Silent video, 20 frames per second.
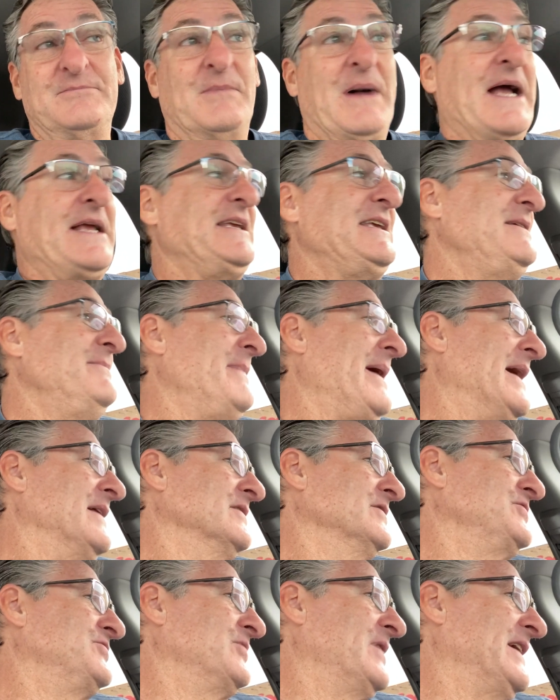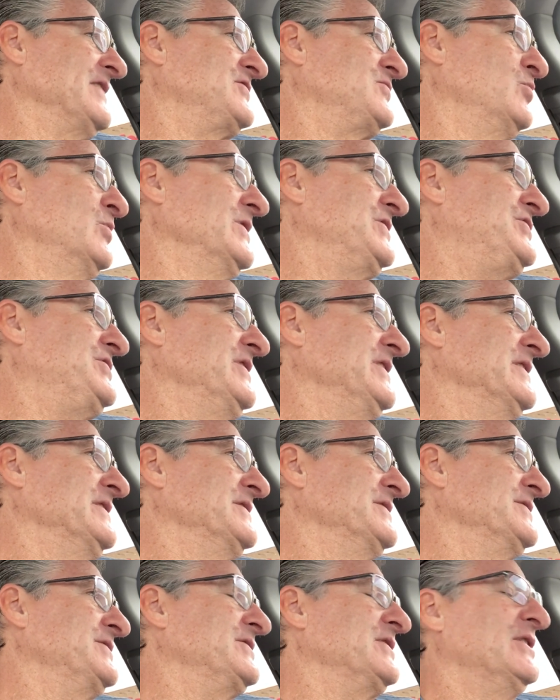my email address, which
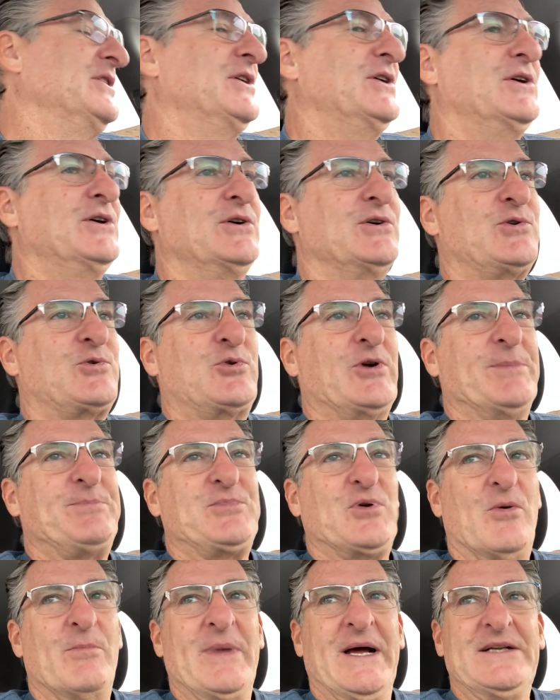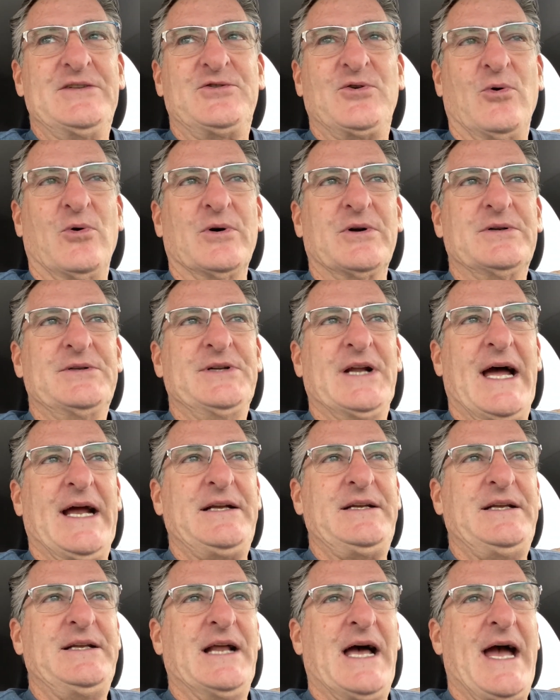is
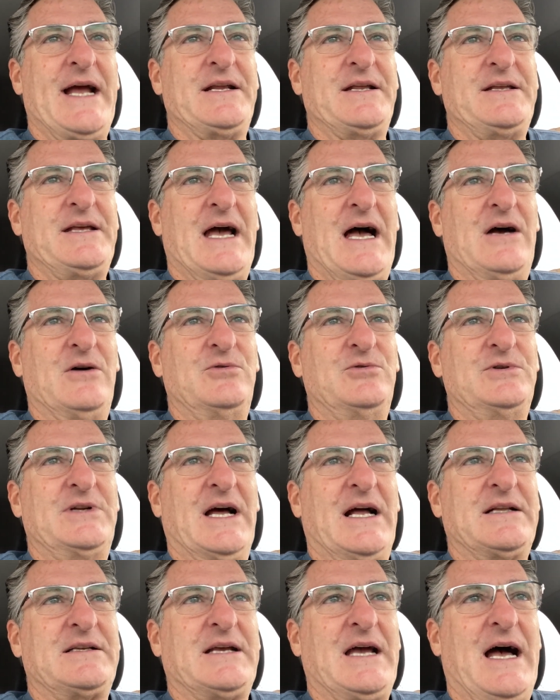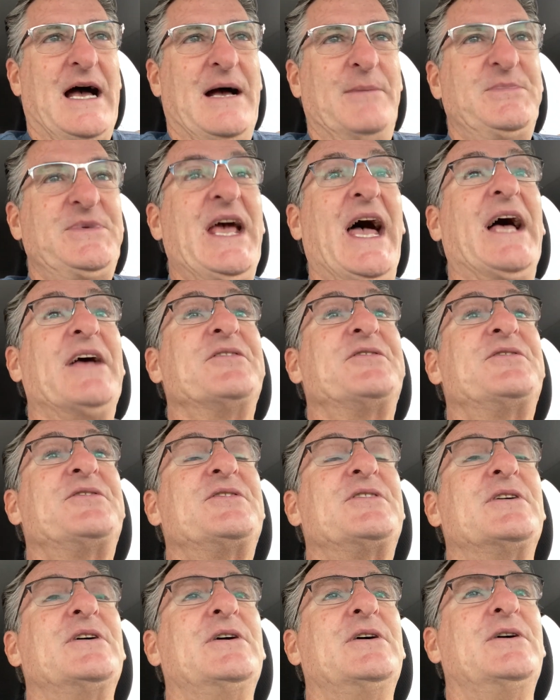cryptomentor99 at yahoo.com.
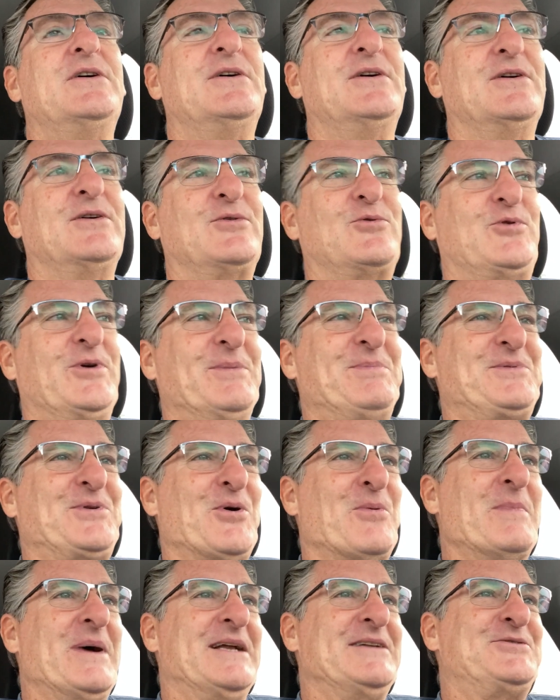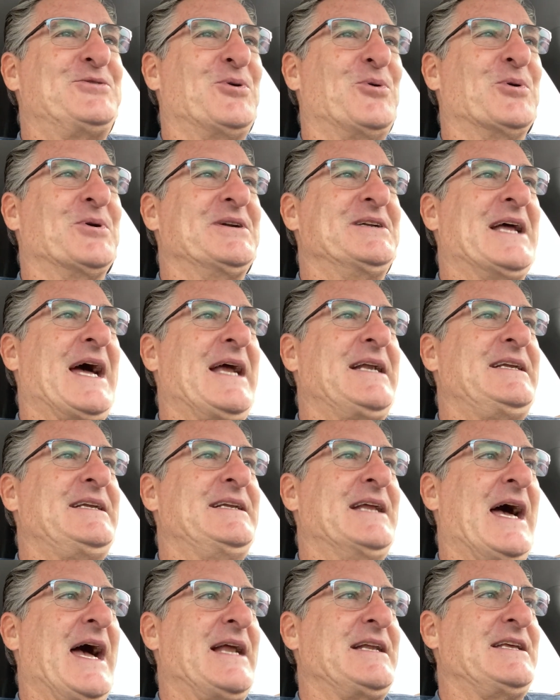Yes,
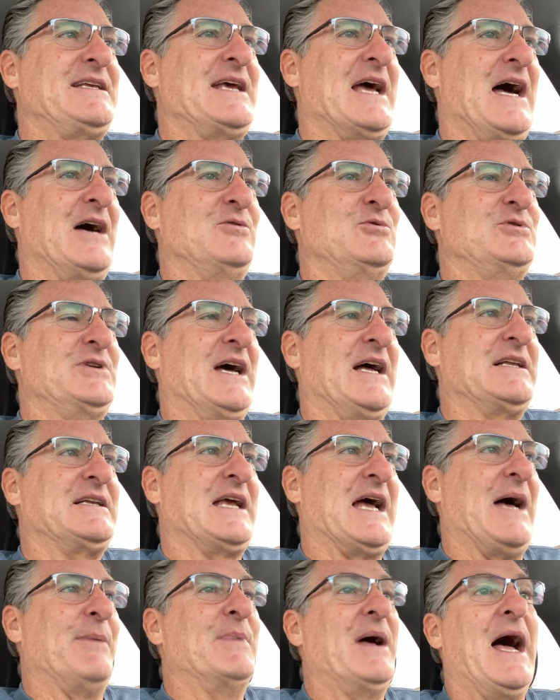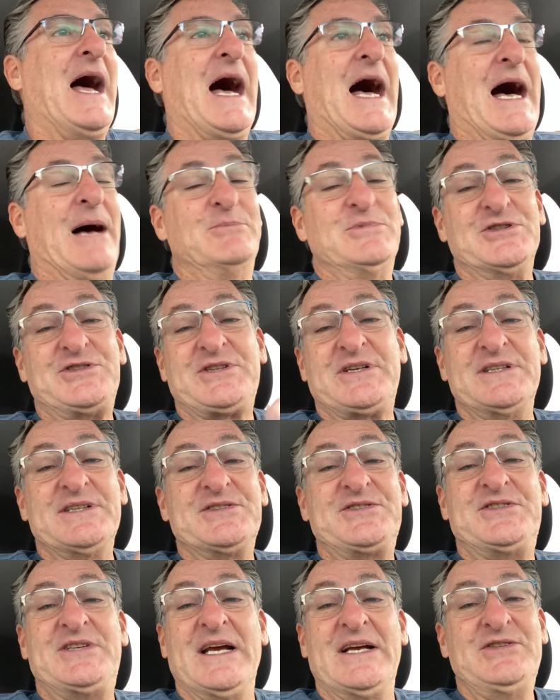cryptomentor99 at yahoo.com. I'm just going
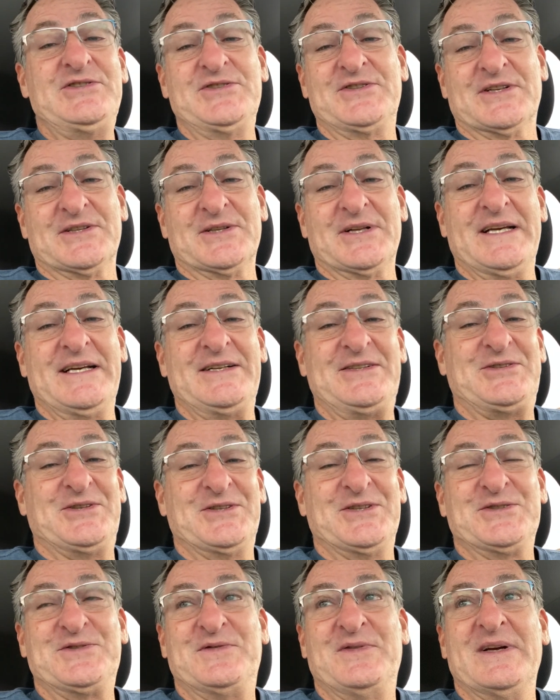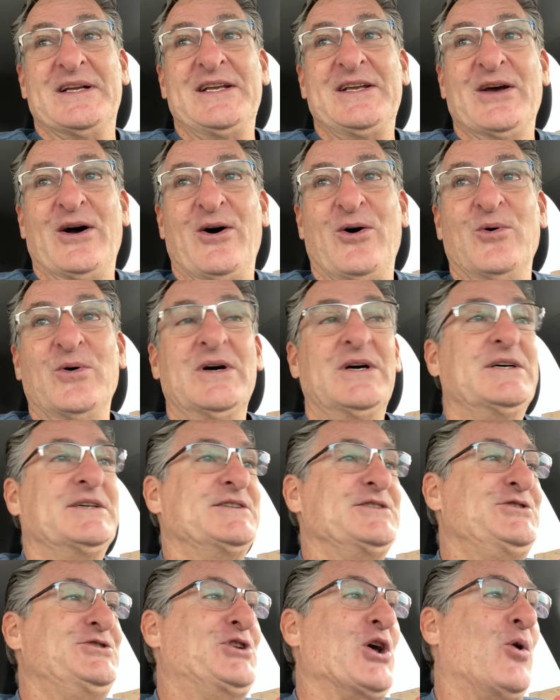to send you the link to this video.
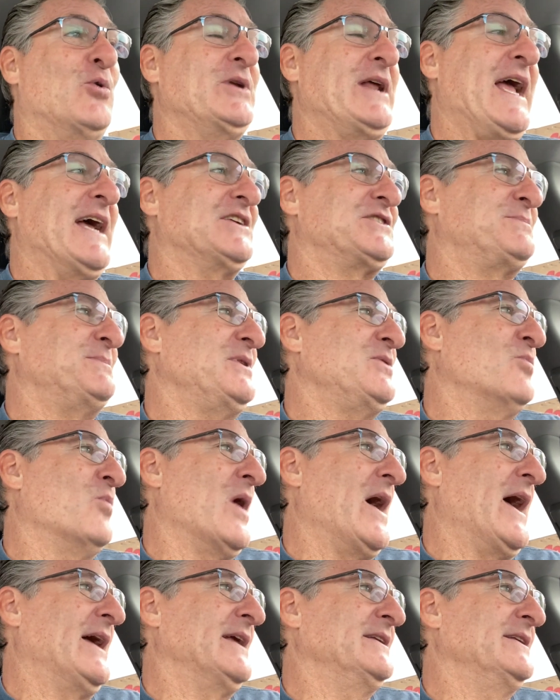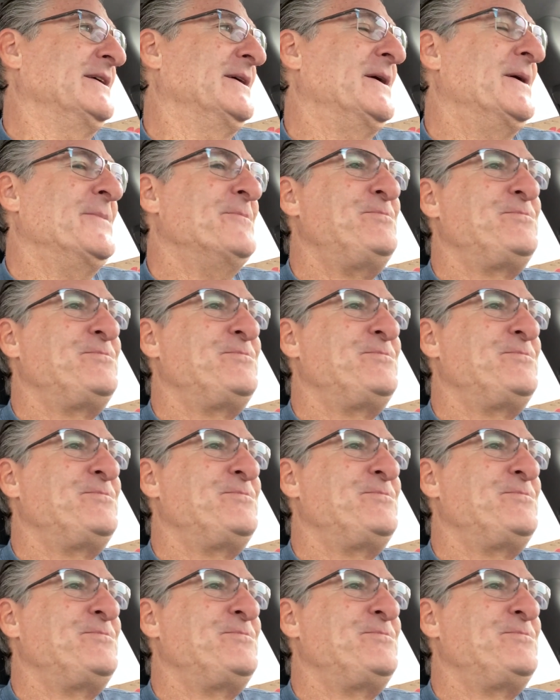Don't ask me when.